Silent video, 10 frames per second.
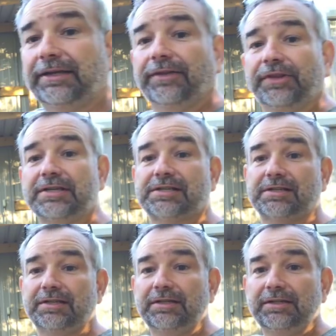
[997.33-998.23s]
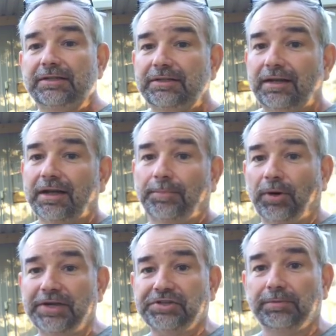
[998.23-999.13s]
this compressor,